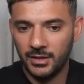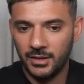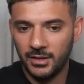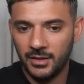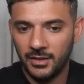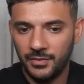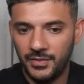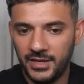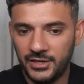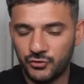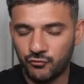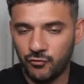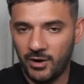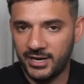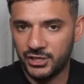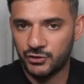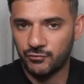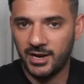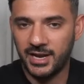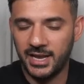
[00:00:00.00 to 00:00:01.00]
this
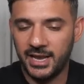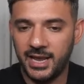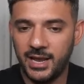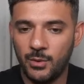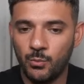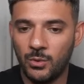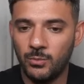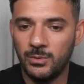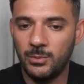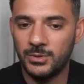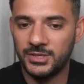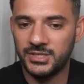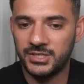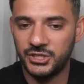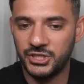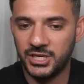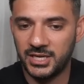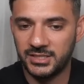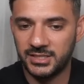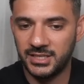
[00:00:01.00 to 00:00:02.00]
range right here, what we were
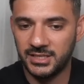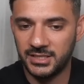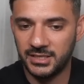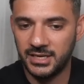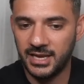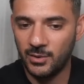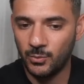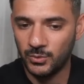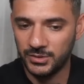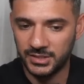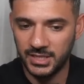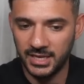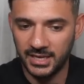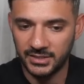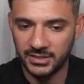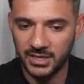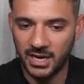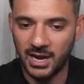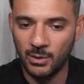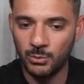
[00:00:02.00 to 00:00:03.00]
suggesting today was
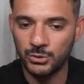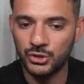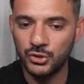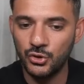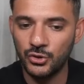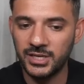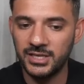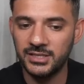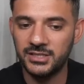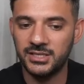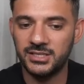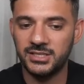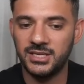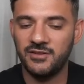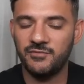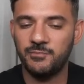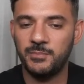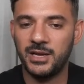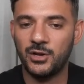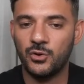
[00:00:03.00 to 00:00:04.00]
this. I was looking to see
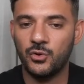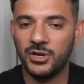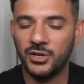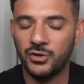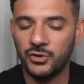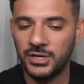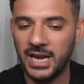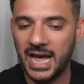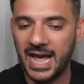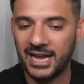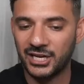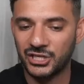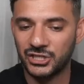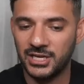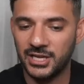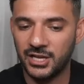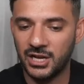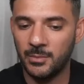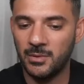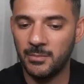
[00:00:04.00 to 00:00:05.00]
if Bitcoin could actually
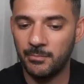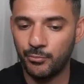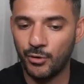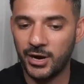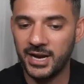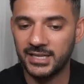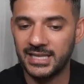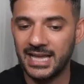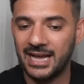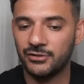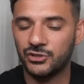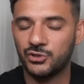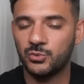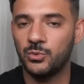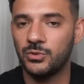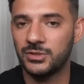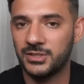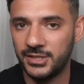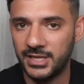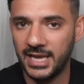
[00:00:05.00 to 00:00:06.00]
come and break down
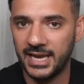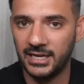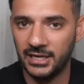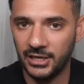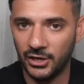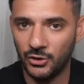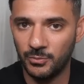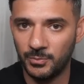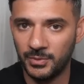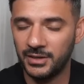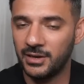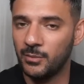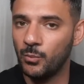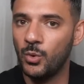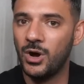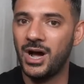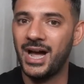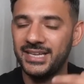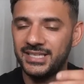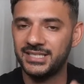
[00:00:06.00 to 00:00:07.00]
towards the daily open. And
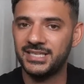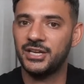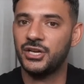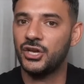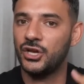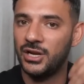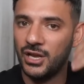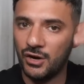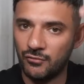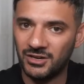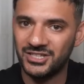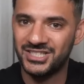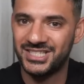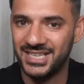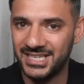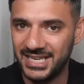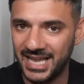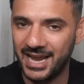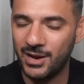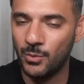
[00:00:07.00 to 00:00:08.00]
what I said earlier on
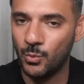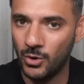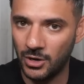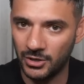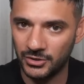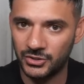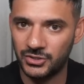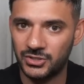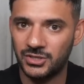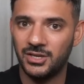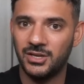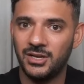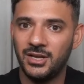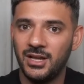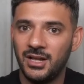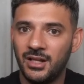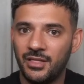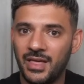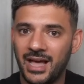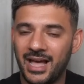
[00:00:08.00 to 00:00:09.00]
today was
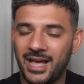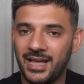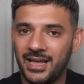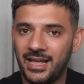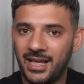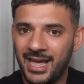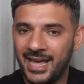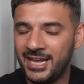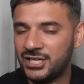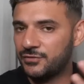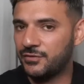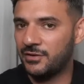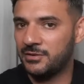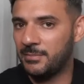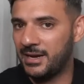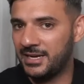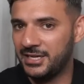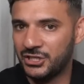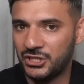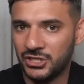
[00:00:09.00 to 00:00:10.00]
that hedge fund
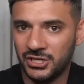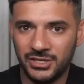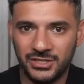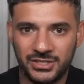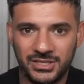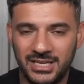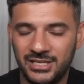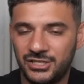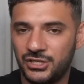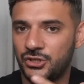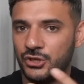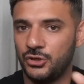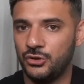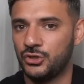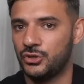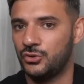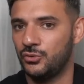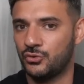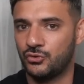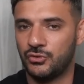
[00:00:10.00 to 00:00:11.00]
managers,
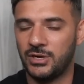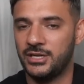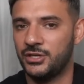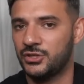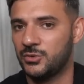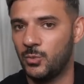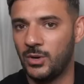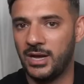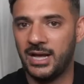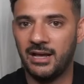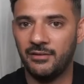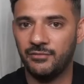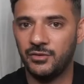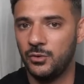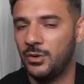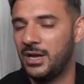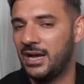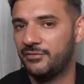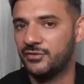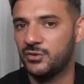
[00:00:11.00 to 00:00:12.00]
institutional traders, and what have you,
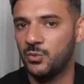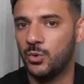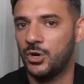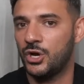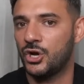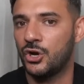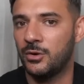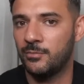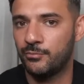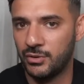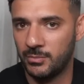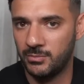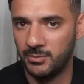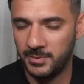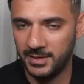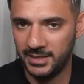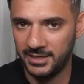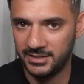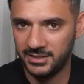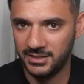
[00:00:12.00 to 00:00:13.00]
have to work on
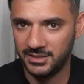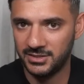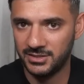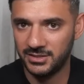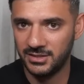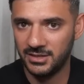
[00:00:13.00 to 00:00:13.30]
probabilities.